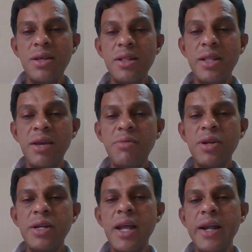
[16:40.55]
they have
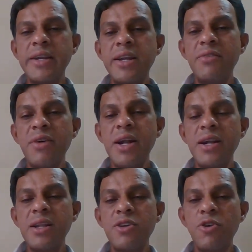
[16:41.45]
already
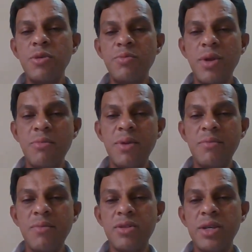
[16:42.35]
identified a lot of problems or